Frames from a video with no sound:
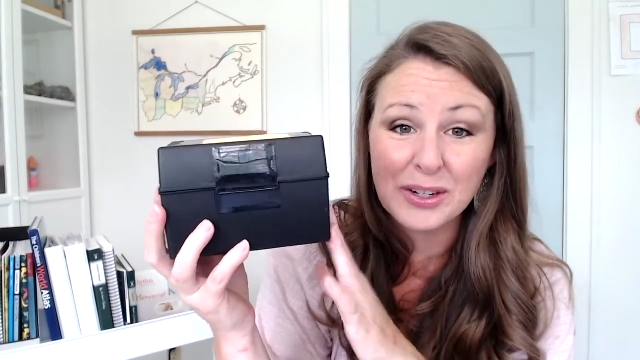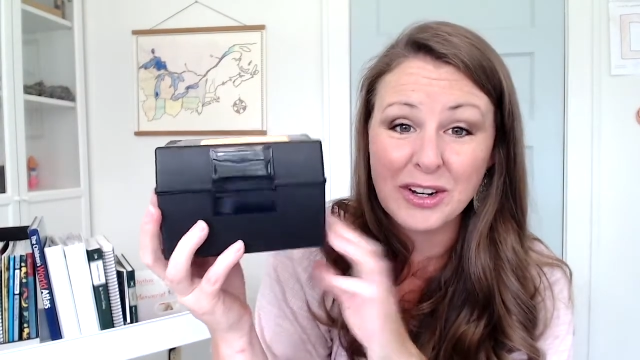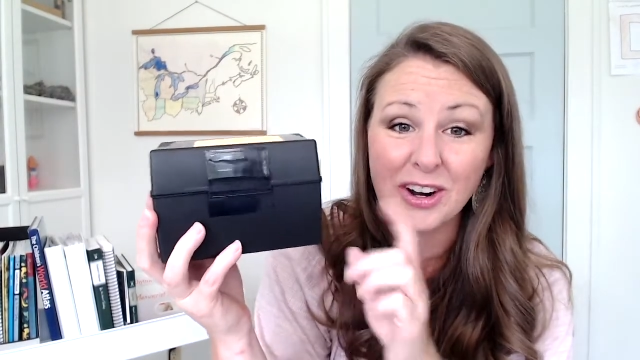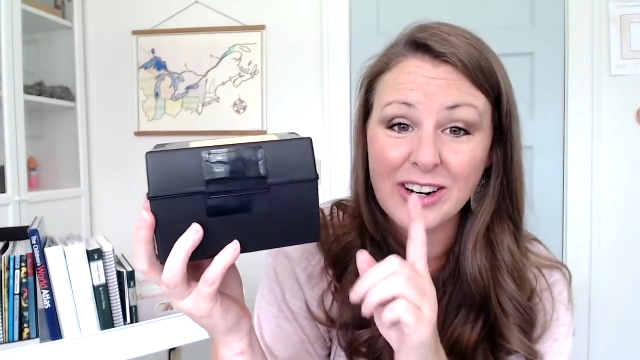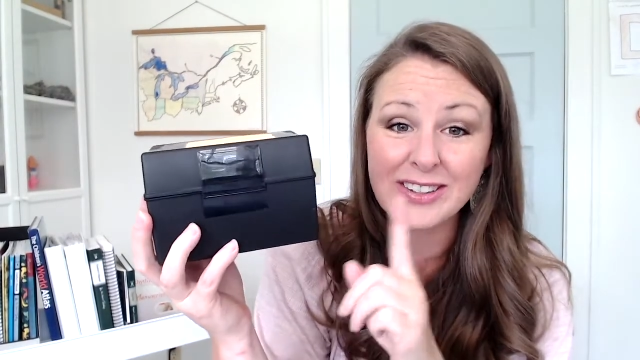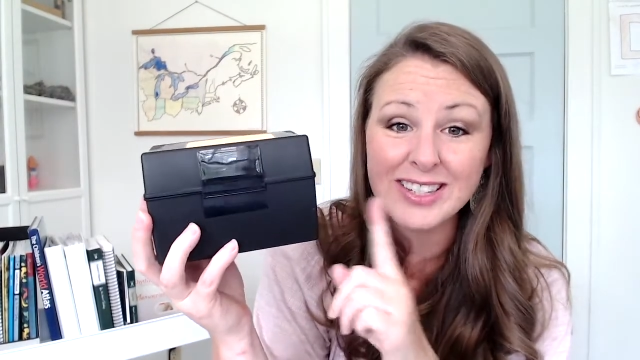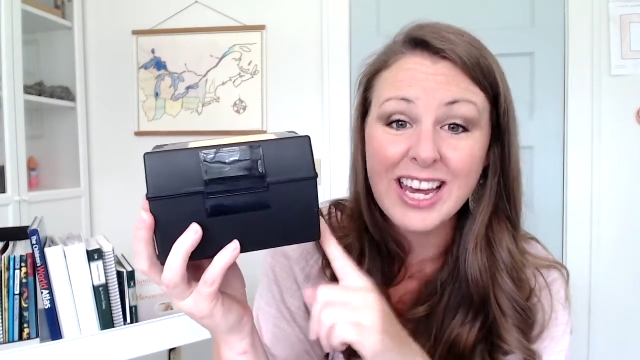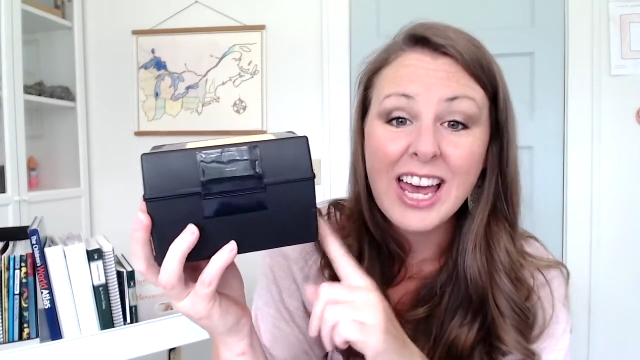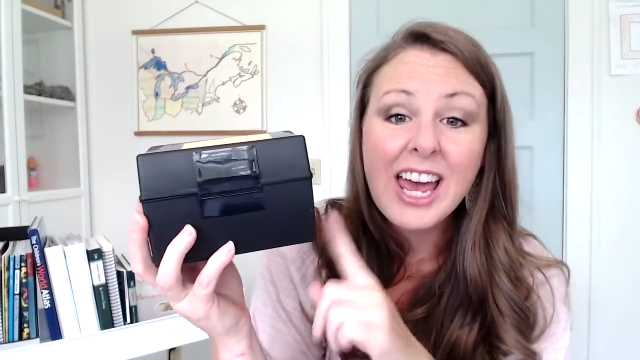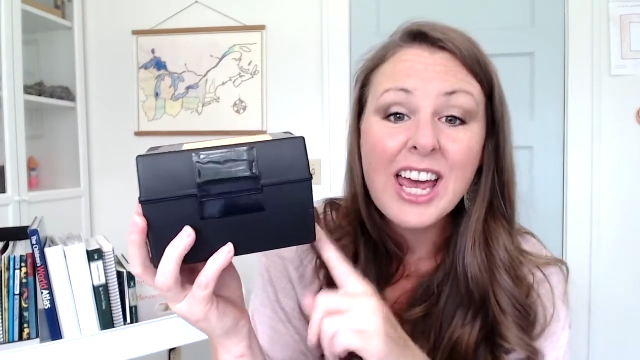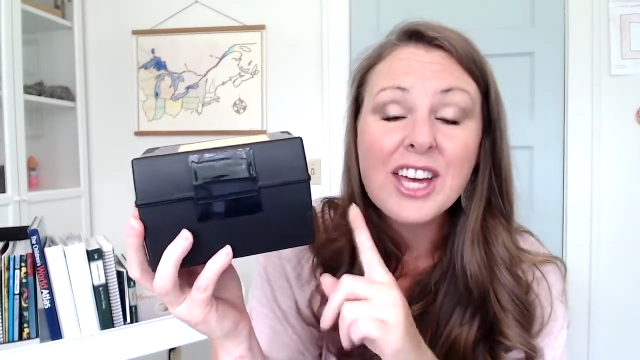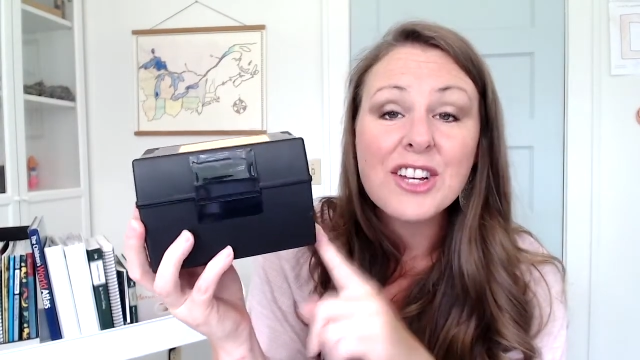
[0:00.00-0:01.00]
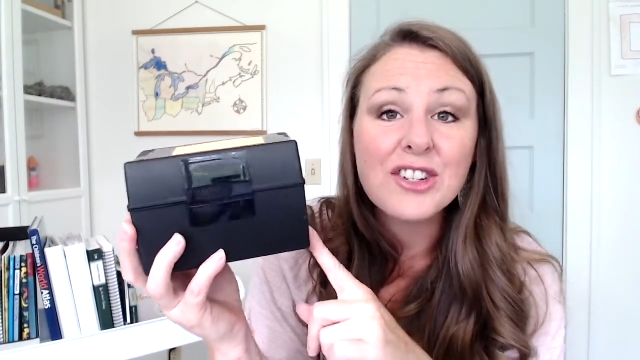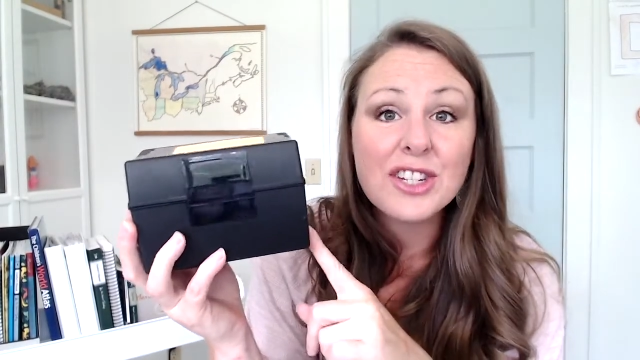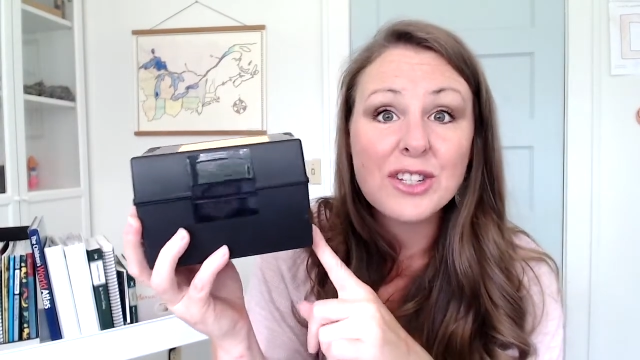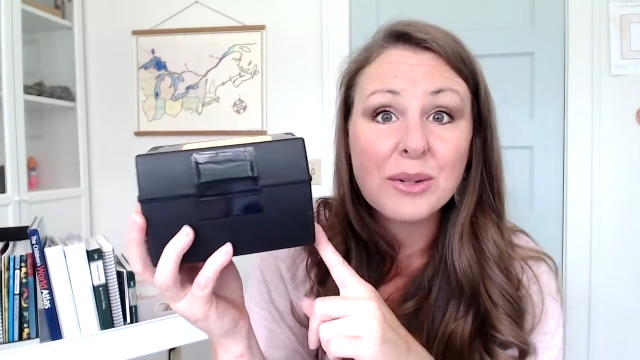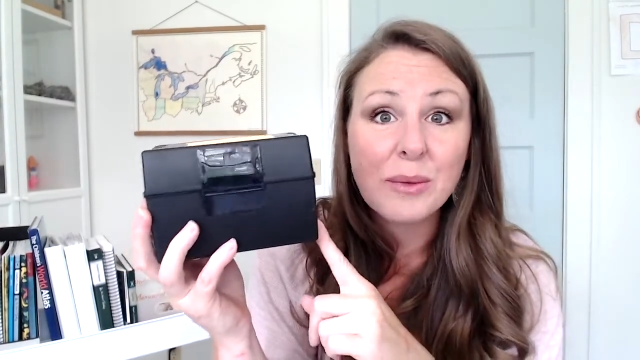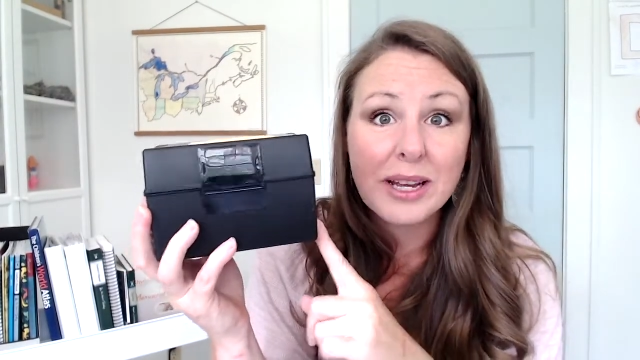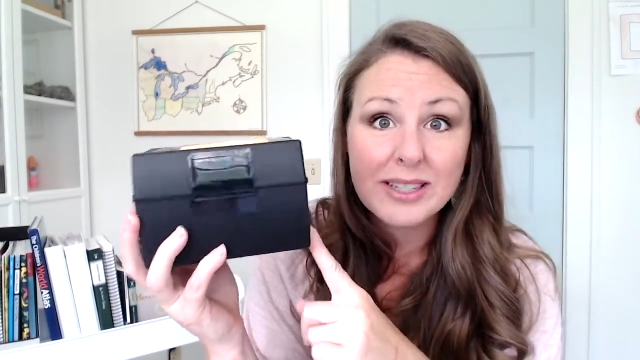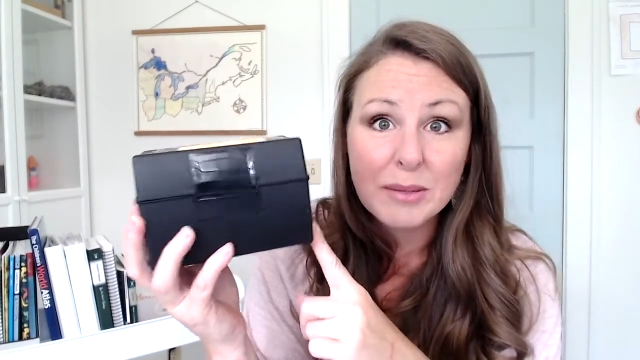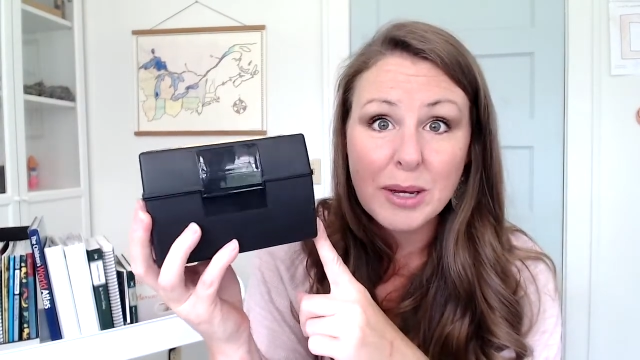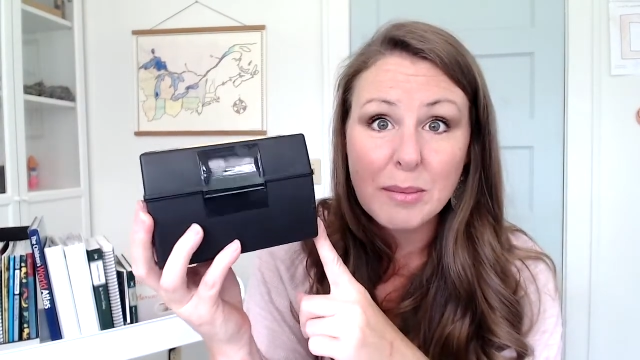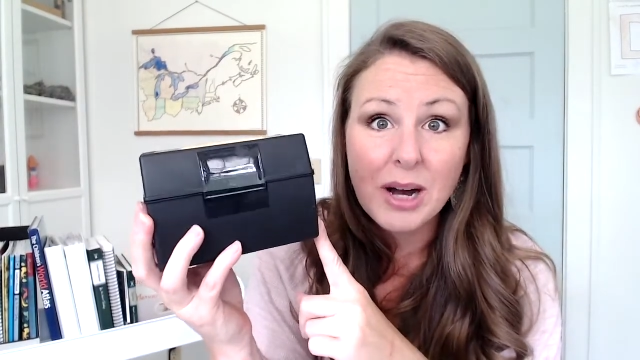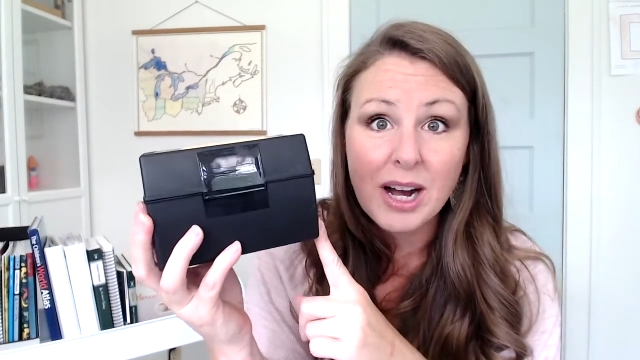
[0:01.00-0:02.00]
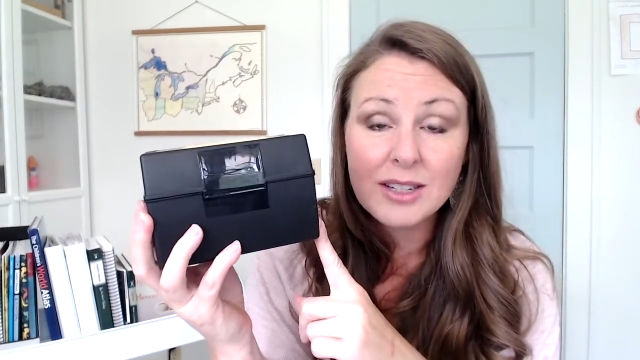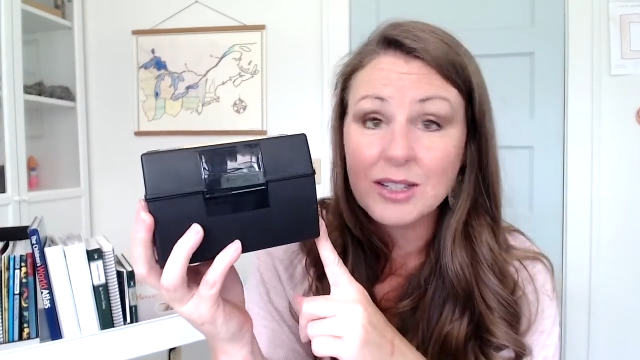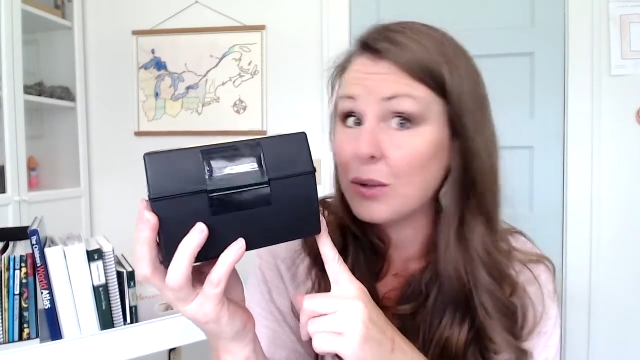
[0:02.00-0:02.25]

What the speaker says: cards just a recipe box.